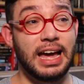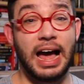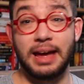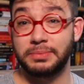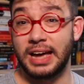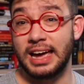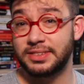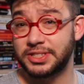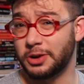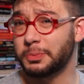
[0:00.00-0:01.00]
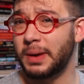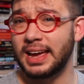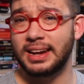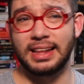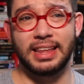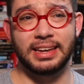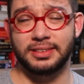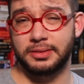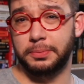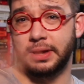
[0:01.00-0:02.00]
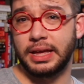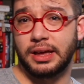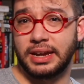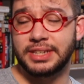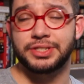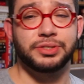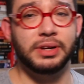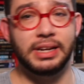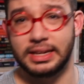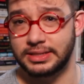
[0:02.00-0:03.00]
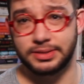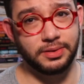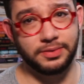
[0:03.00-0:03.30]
I'm kind of stoked by it. I like the play on history. It's a